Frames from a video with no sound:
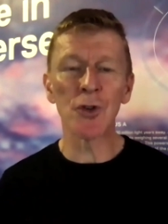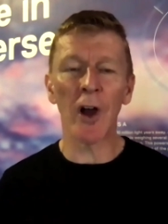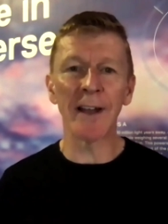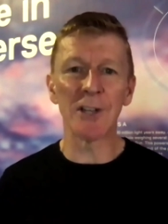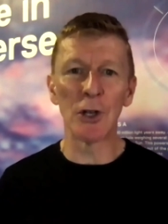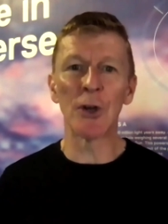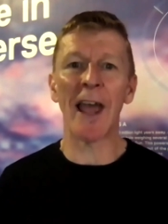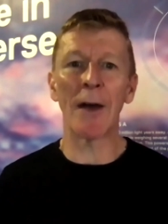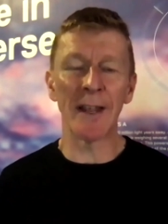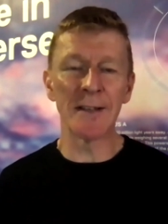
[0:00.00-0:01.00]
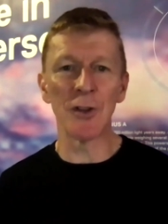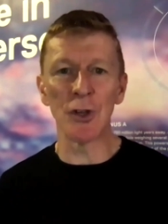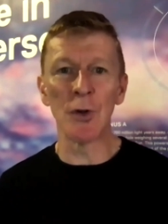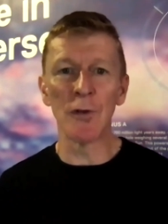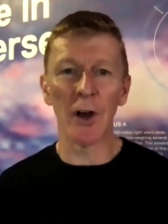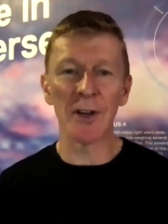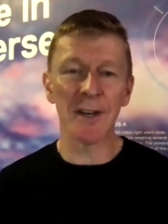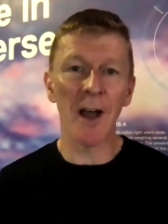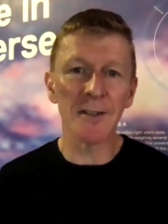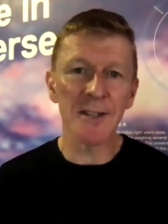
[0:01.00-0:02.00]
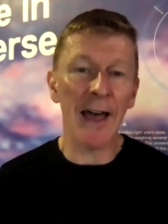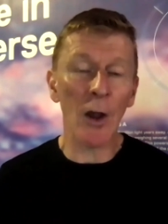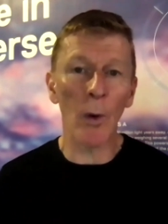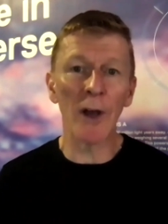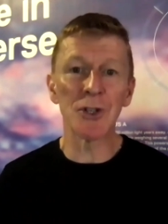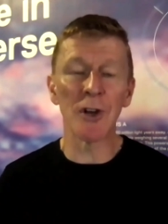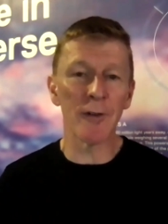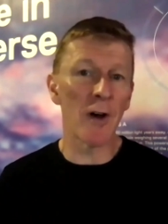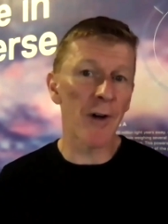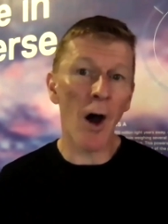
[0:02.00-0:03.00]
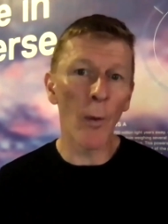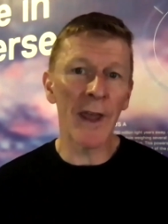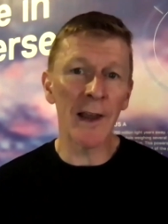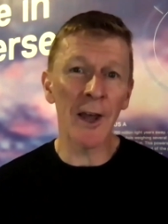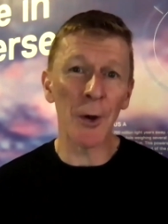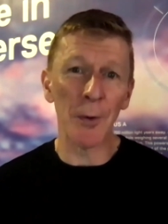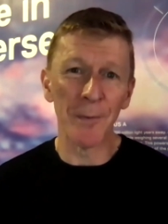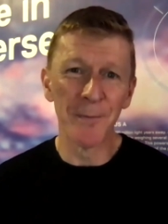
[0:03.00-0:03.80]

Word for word: trying to look out into the universe and answer that question of, are we alone?